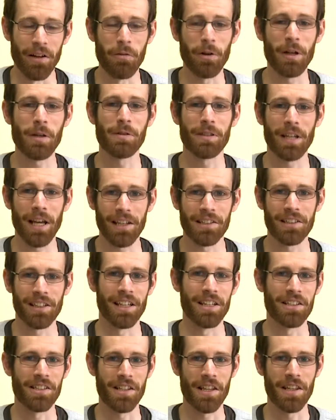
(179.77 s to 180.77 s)
What he was asking
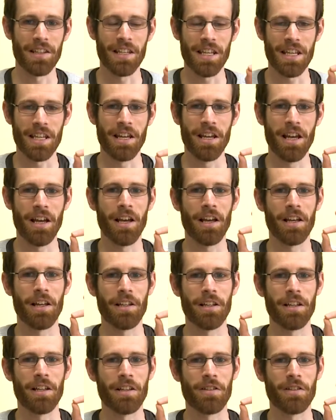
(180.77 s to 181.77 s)
is that the
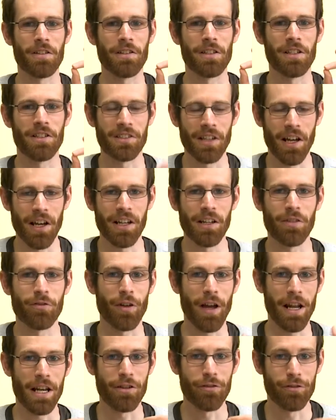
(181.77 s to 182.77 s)
design for
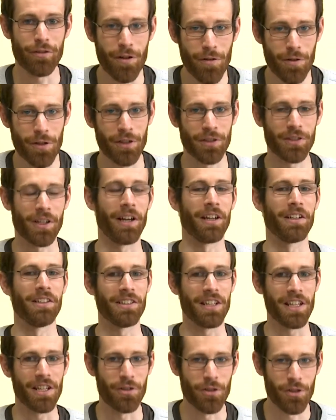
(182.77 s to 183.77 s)
any future signs
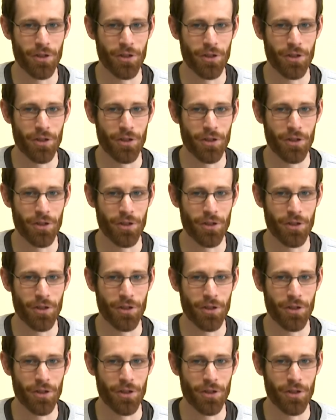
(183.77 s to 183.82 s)
is